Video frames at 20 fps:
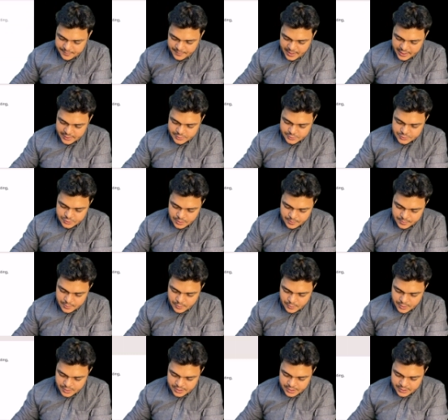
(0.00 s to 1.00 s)
Microsoft
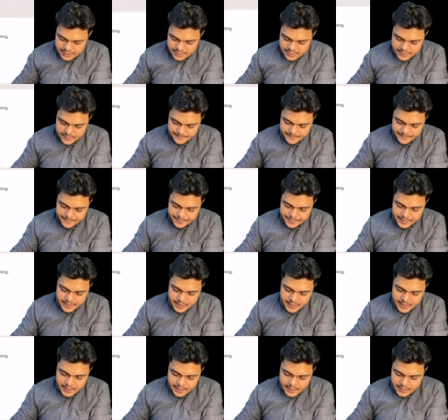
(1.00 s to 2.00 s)
content.
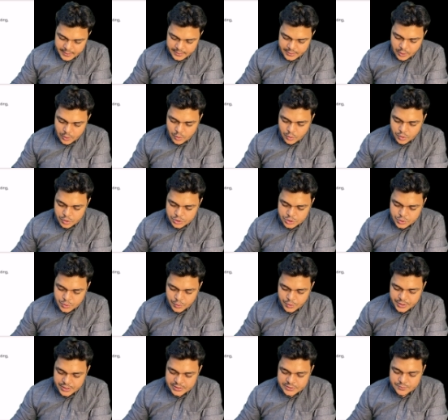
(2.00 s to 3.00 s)
The course
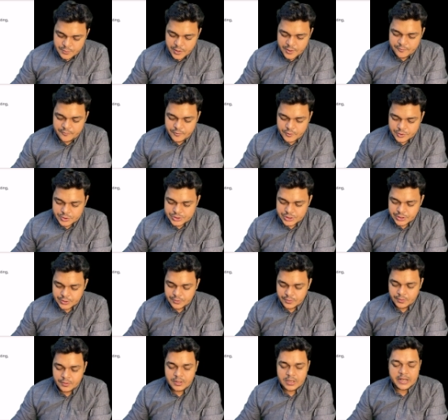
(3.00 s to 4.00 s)
code is
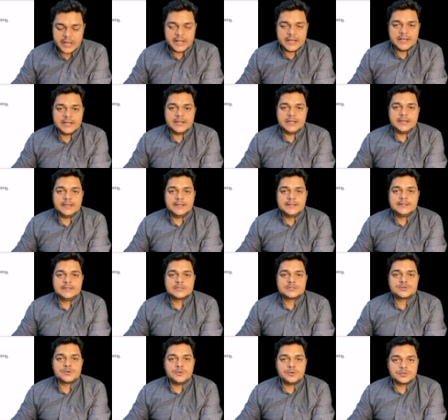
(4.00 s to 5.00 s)
140 and in
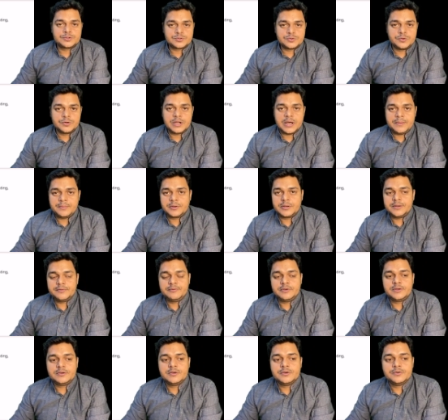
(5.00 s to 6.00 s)
this course code, I'm
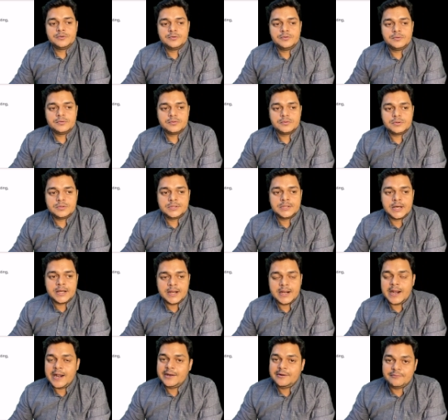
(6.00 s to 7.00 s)
giving you
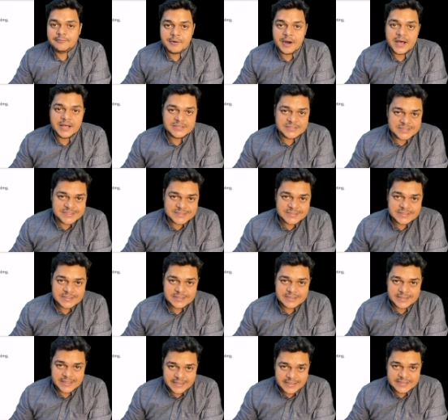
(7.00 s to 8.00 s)
the advanced
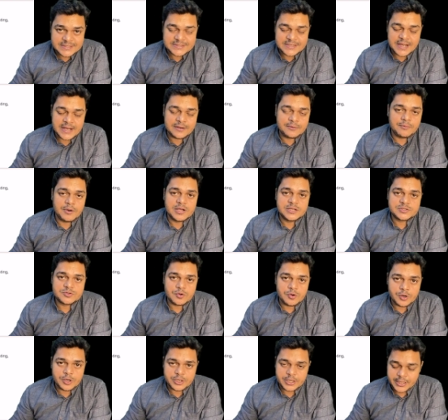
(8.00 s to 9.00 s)
things, advanced
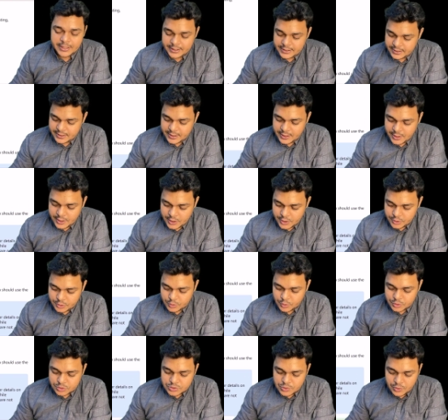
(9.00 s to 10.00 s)
content.
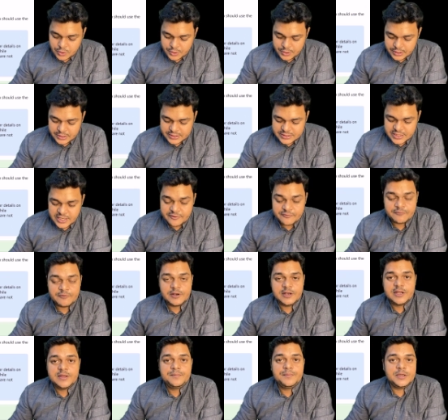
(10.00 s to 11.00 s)
Those contents are
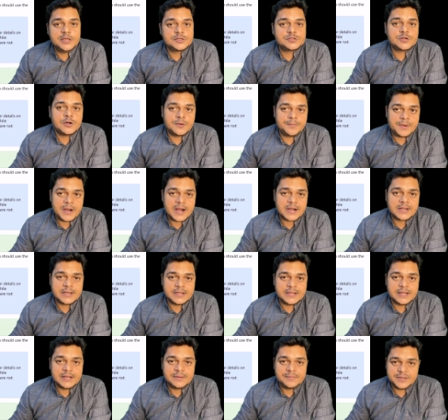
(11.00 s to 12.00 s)
fully based on
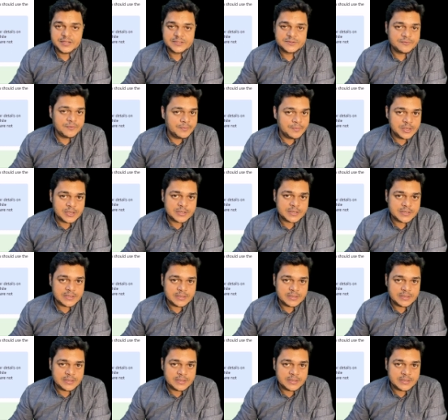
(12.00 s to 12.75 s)
practical means we will